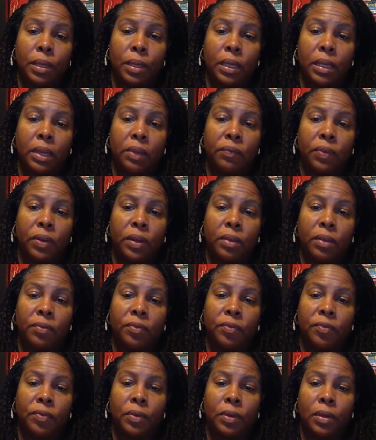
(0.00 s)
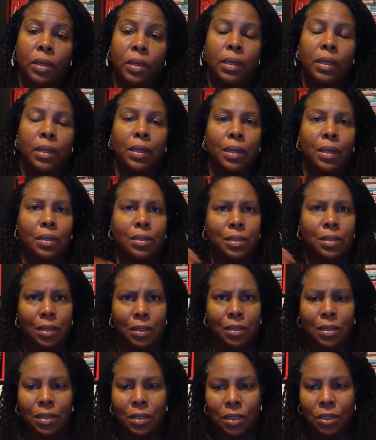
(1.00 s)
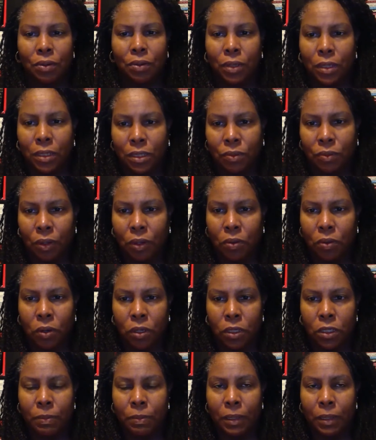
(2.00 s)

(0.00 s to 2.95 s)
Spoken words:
even if it's an additional history course,